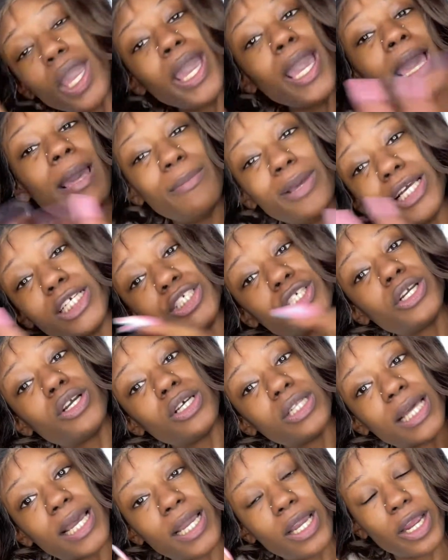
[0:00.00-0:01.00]
Because your girl
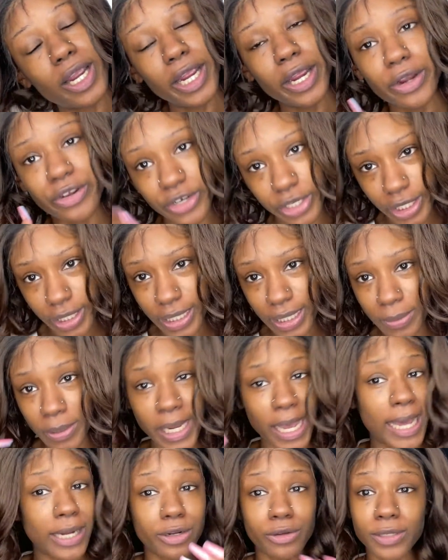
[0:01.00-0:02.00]
like her hair done.
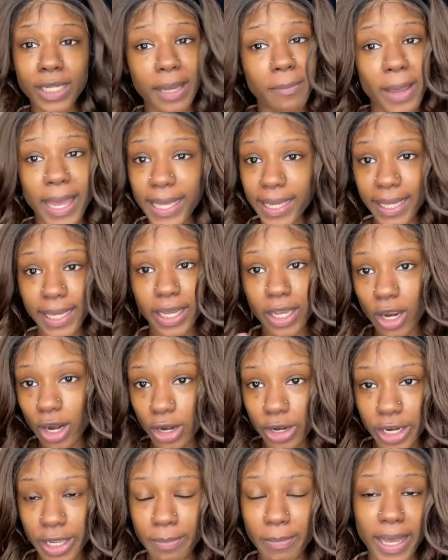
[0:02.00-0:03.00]
Now, I don't like my head
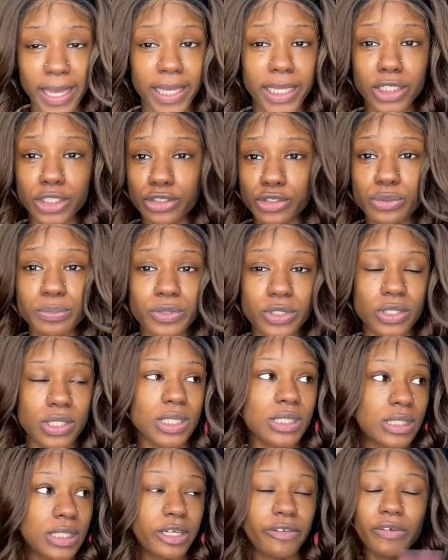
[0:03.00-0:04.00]
hurting. My head is super
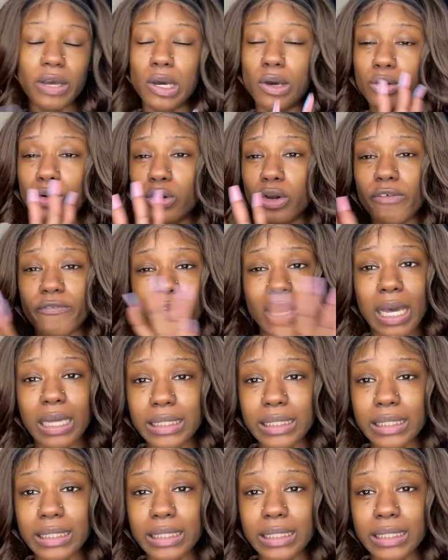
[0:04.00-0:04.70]
sensitive. I don't know if y'all